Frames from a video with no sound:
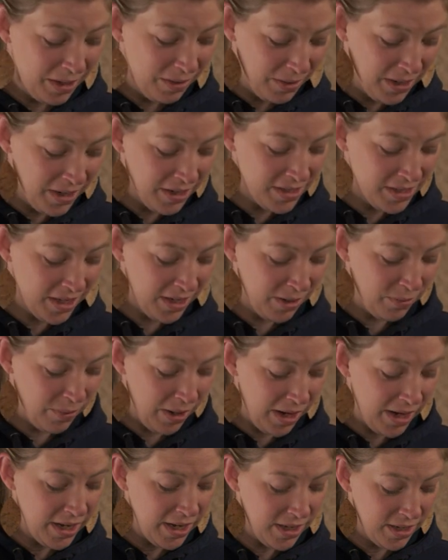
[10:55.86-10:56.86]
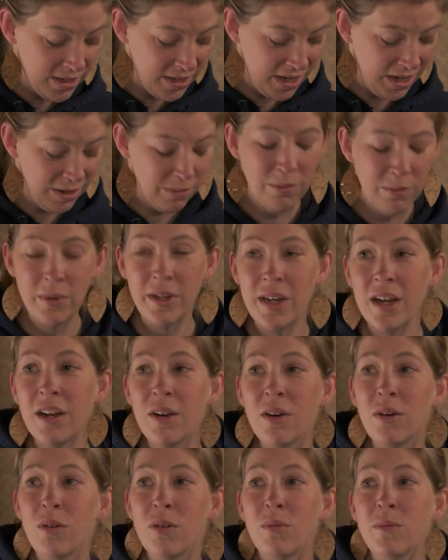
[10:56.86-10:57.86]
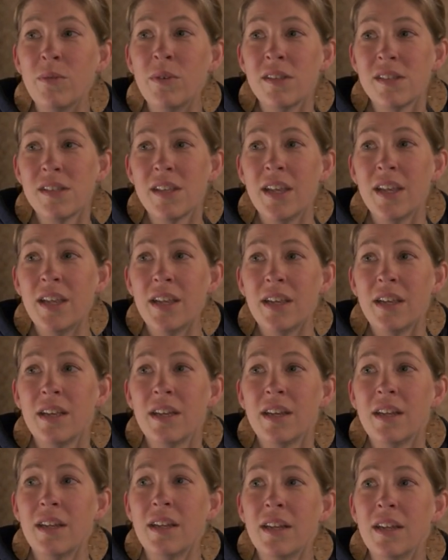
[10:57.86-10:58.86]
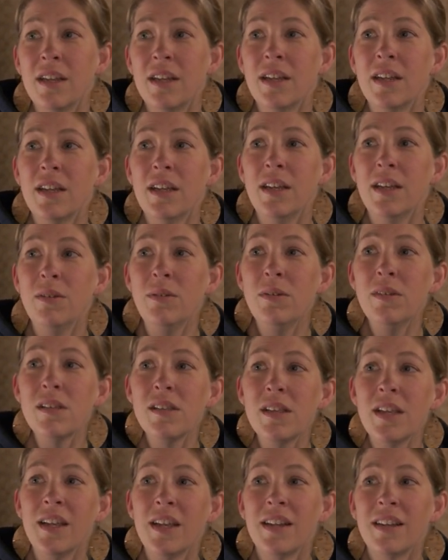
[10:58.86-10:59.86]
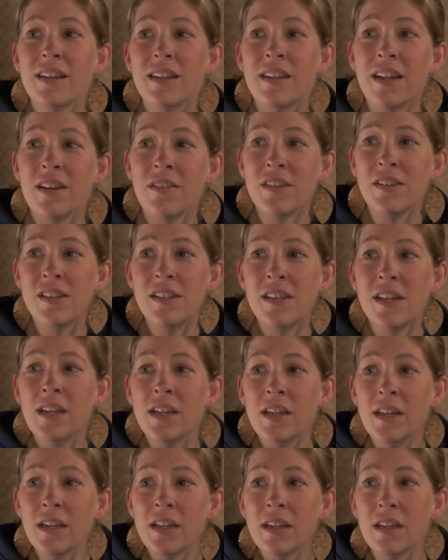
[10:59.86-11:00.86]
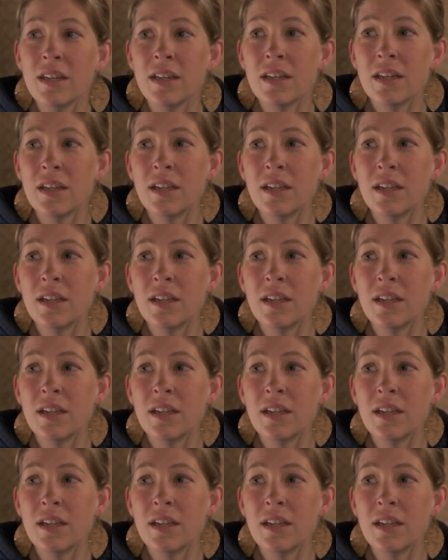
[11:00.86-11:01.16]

like, because, like, weigh-in day when we got home was, like, it was, like, devastating.